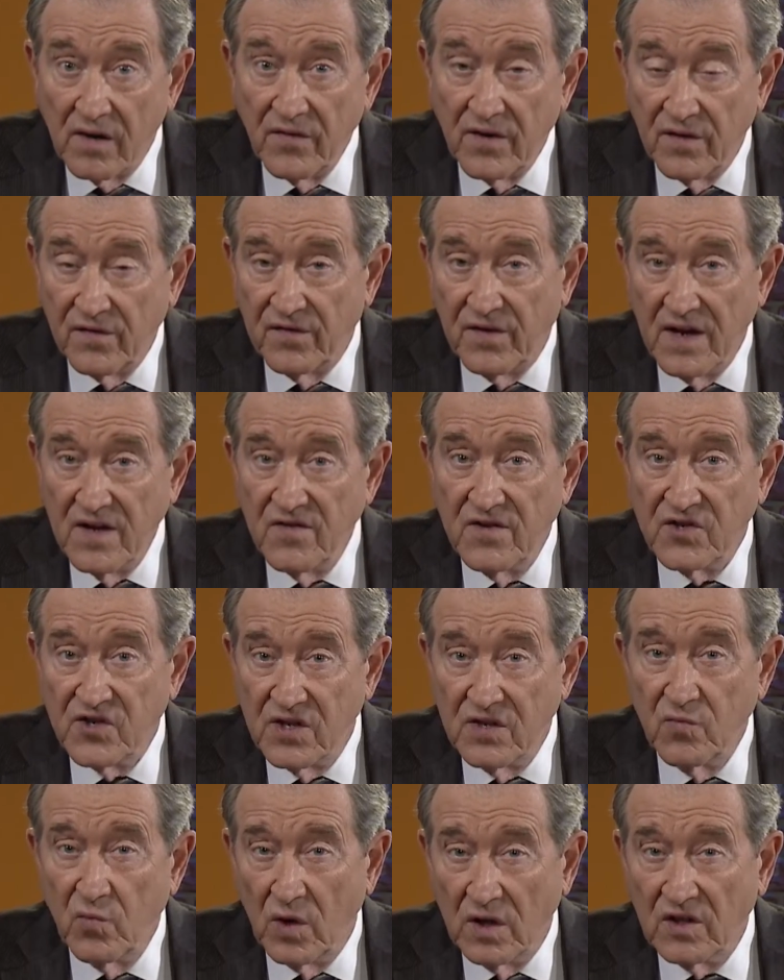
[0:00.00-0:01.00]
their faith is
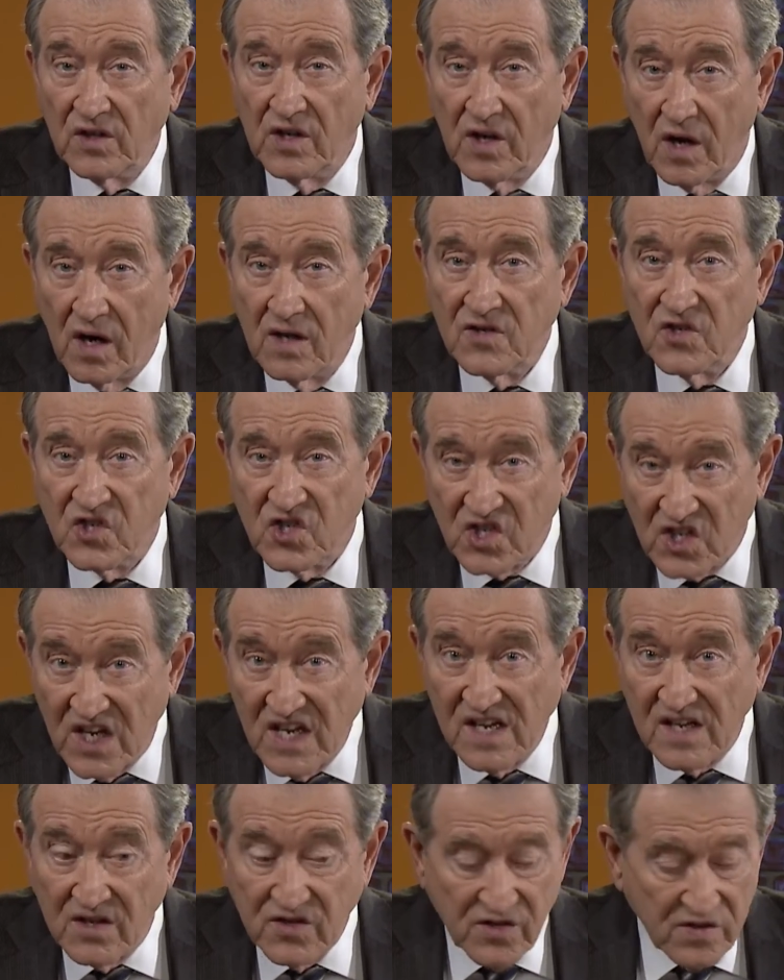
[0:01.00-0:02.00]
in what God
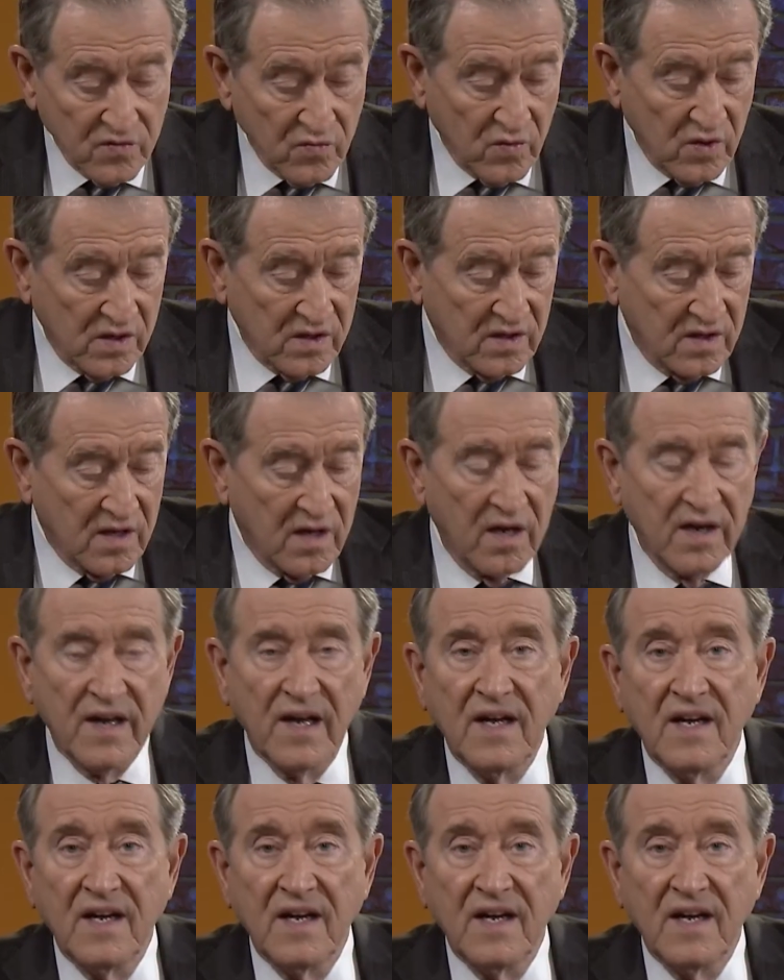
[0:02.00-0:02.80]
says and what God